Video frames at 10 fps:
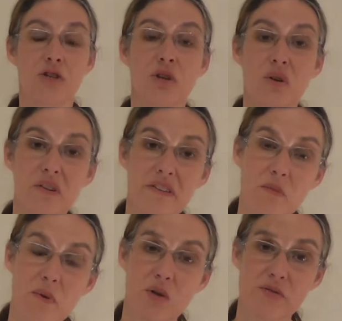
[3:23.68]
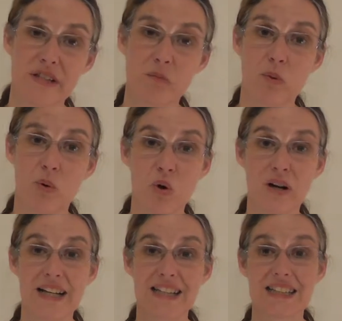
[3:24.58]
Two of the most
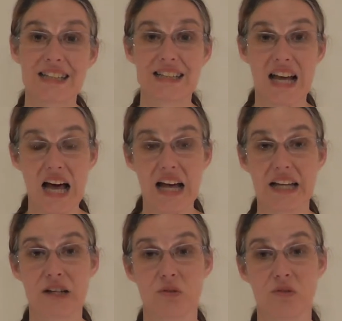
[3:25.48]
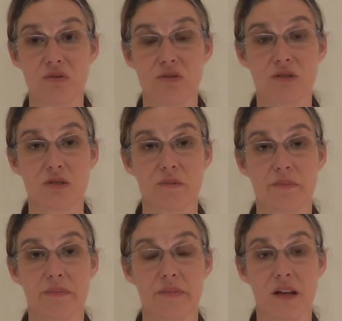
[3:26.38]
important titles
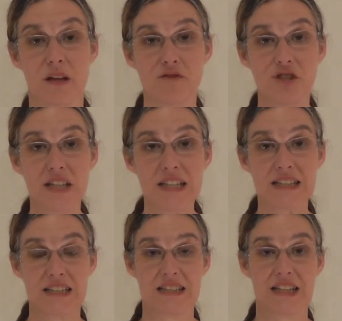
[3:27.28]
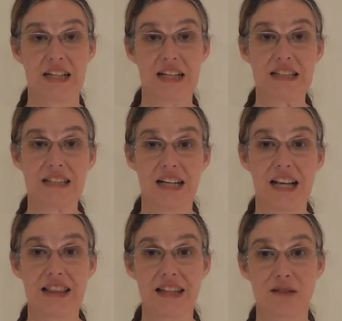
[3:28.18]
of Jesus that listed
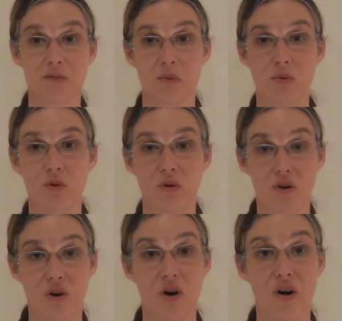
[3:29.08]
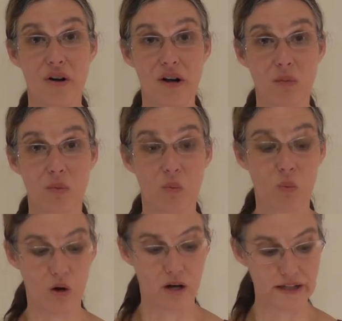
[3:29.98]
in this book are number
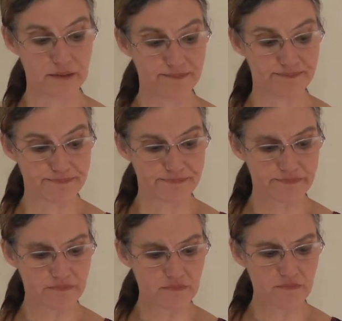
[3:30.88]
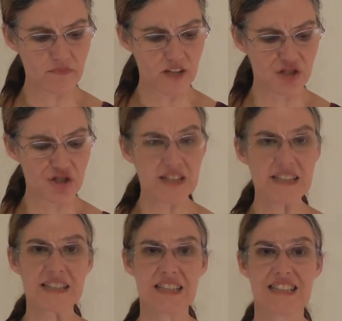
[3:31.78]
one,
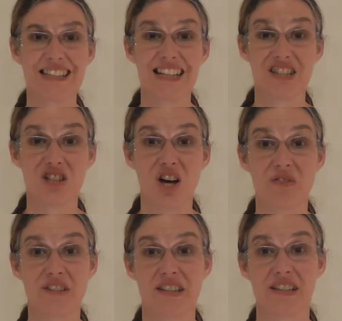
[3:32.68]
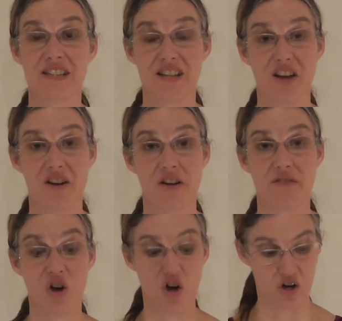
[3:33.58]
Jesus as the exalted Son
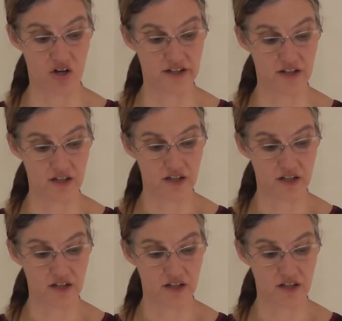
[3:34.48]
of God,